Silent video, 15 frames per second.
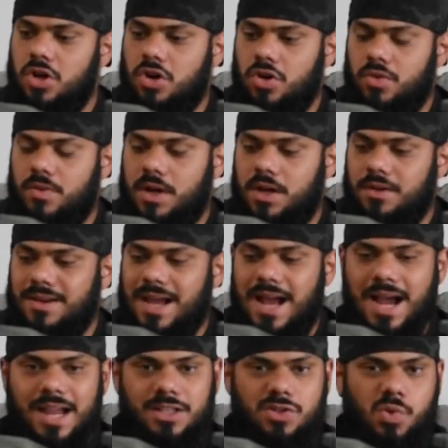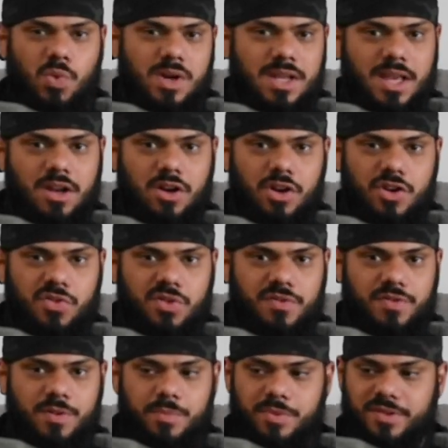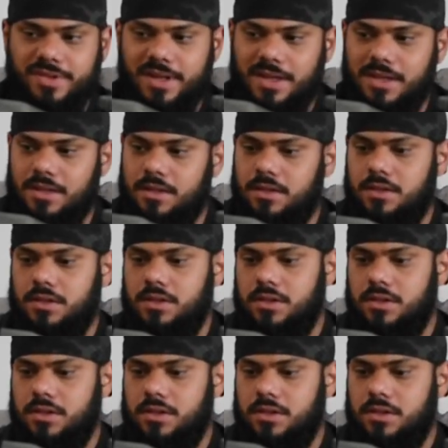around high 2,800 feet per second,